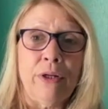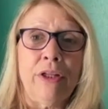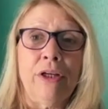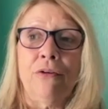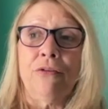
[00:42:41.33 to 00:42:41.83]

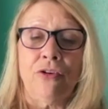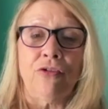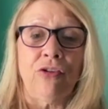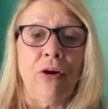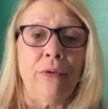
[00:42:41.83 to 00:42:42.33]
really goes to
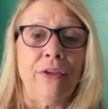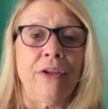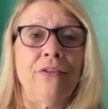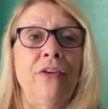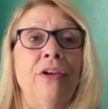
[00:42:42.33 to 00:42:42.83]
show that
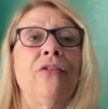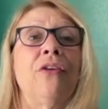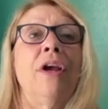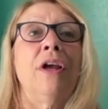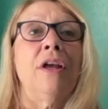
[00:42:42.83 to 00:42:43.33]
this is
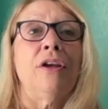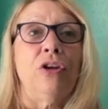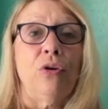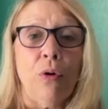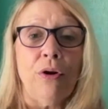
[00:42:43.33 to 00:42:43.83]

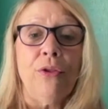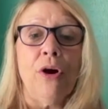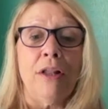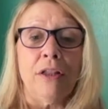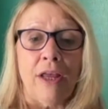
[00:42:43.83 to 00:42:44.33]
your
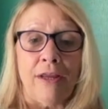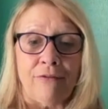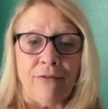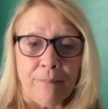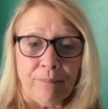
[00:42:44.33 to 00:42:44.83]
thought
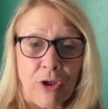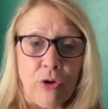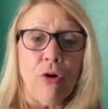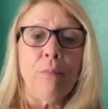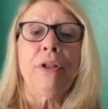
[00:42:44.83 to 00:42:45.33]
life,
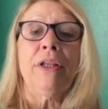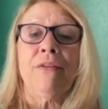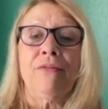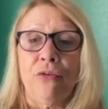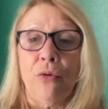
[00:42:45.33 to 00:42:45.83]
your
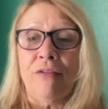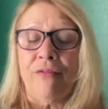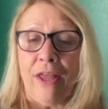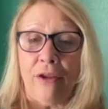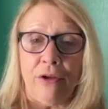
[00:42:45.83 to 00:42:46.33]
beliefs, your
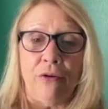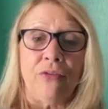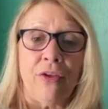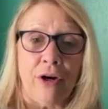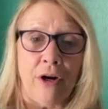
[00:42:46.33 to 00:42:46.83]

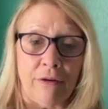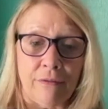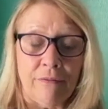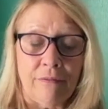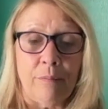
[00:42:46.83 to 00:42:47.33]
values that
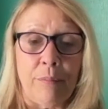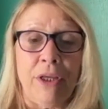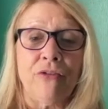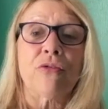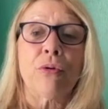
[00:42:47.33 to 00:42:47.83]
are
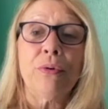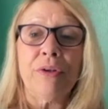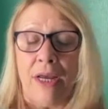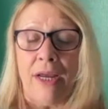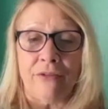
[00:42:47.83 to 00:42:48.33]
being
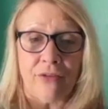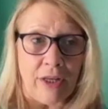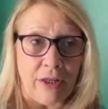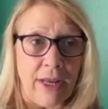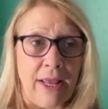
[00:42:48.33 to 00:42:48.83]
scrutinized
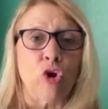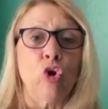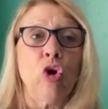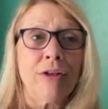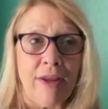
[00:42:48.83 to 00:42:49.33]
and
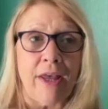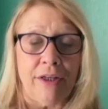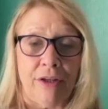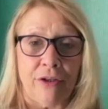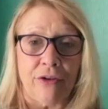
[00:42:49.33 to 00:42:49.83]
looked
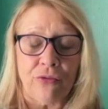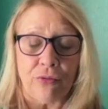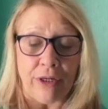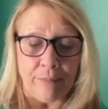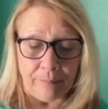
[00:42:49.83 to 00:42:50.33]
at in the
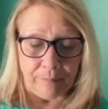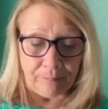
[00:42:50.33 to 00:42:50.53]
stream.